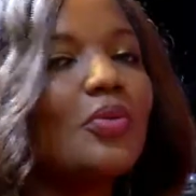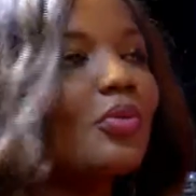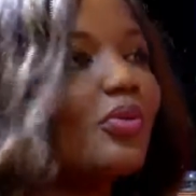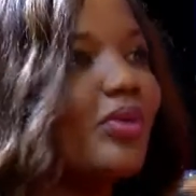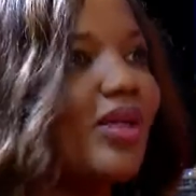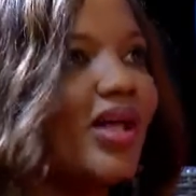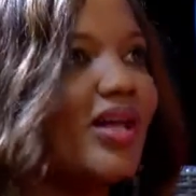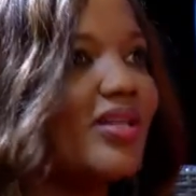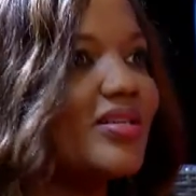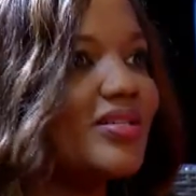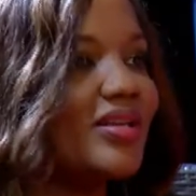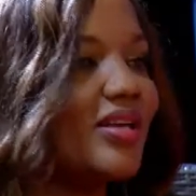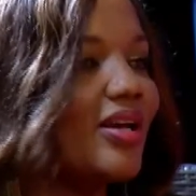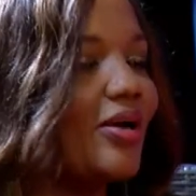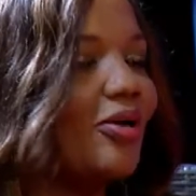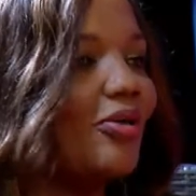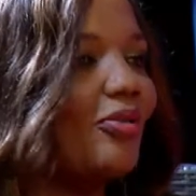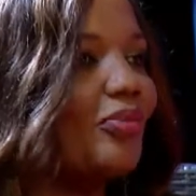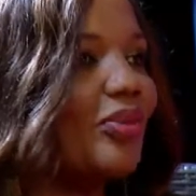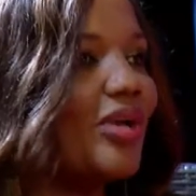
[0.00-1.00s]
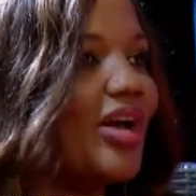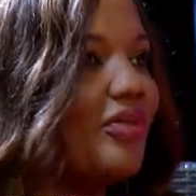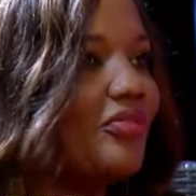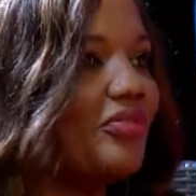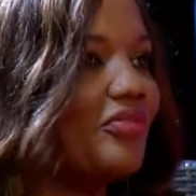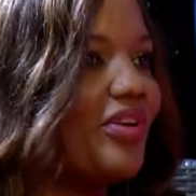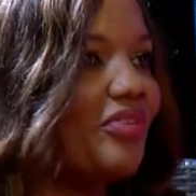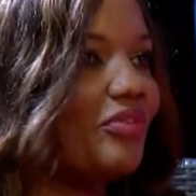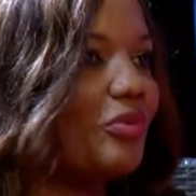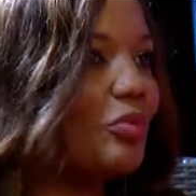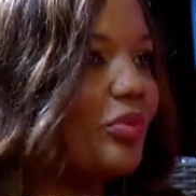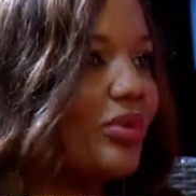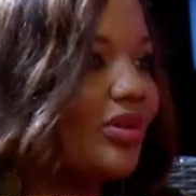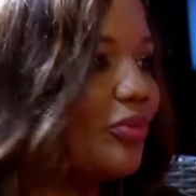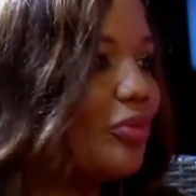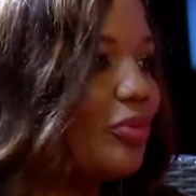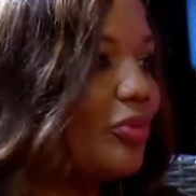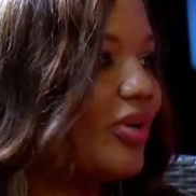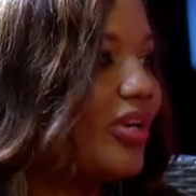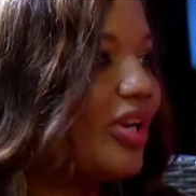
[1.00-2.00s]
I will ask on behalf of
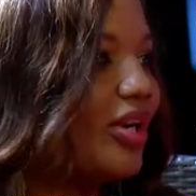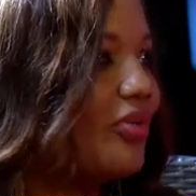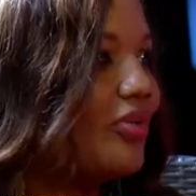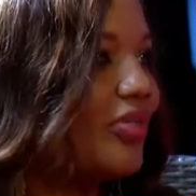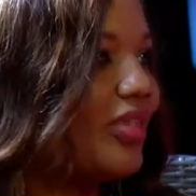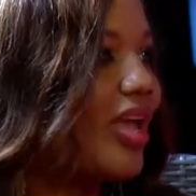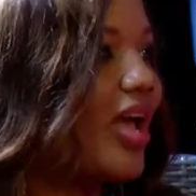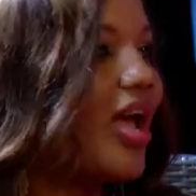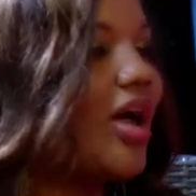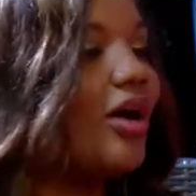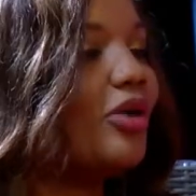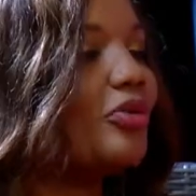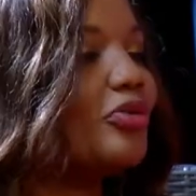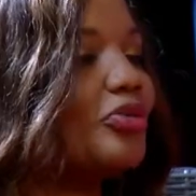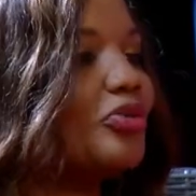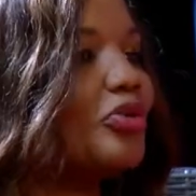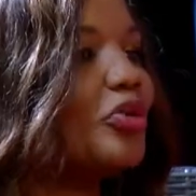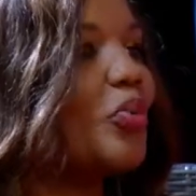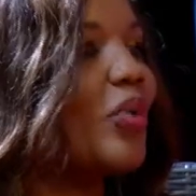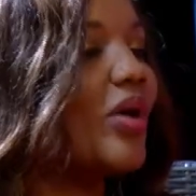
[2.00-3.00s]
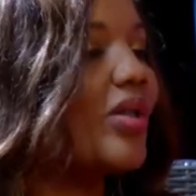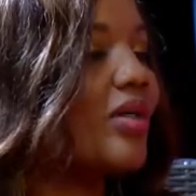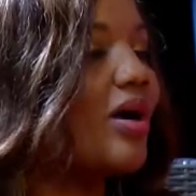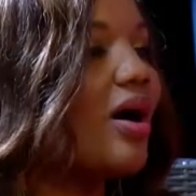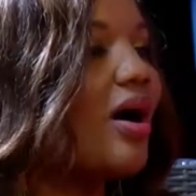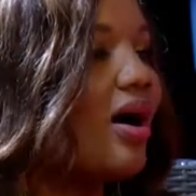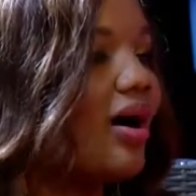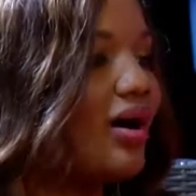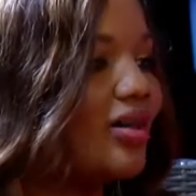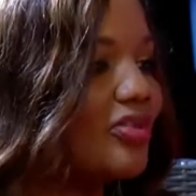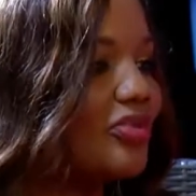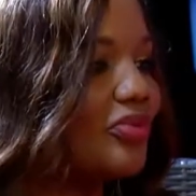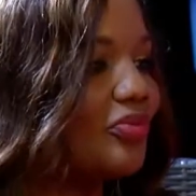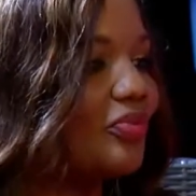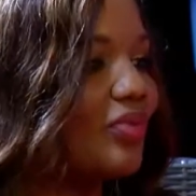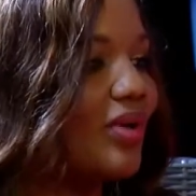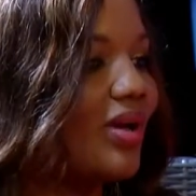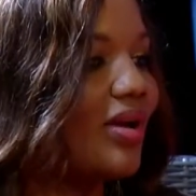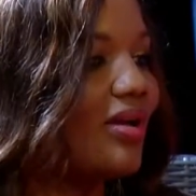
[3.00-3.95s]
everyone out there, how do you wear the heart of